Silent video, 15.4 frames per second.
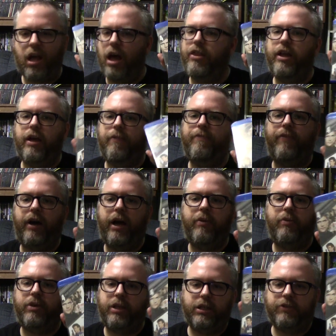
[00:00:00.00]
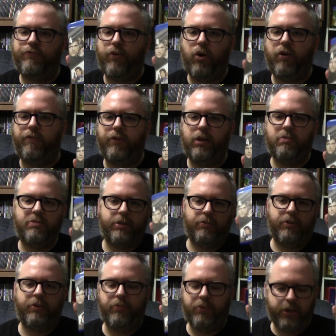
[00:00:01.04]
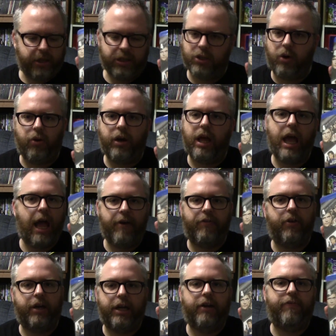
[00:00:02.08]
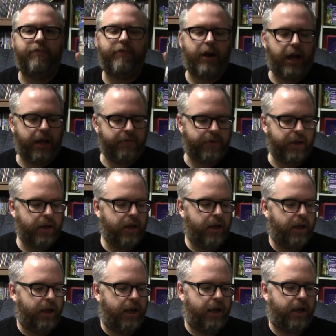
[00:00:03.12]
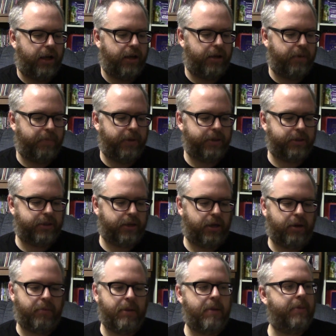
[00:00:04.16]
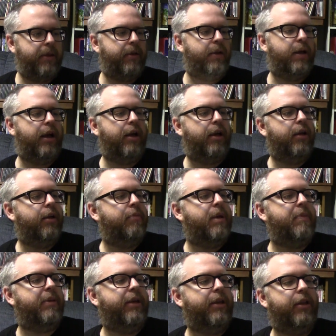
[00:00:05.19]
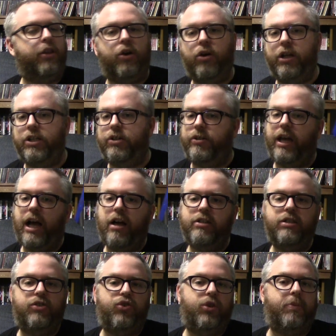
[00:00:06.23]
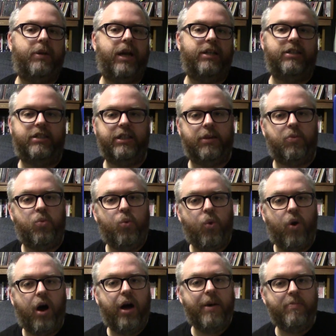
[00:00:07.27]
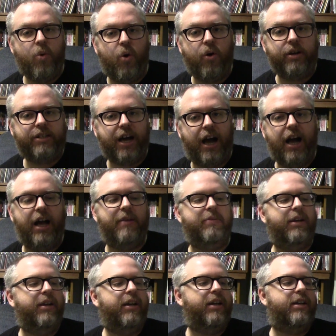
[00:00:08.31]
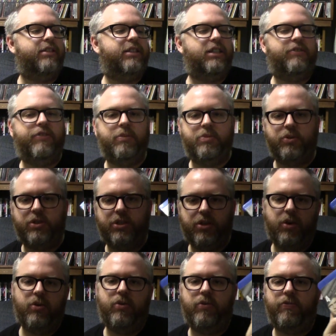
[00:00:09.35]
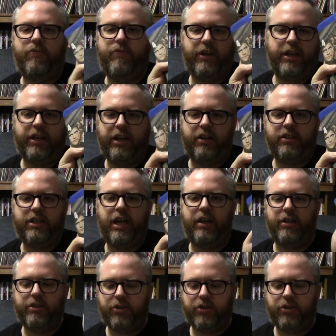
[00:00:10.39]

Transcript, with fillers: I think I'm fine with these four films, and we really don't ever need a five. Uh, but uh, maybe uh, maybe in the early two thousands, it would have been nice to see them one more time, because these films were so freaking entertaining.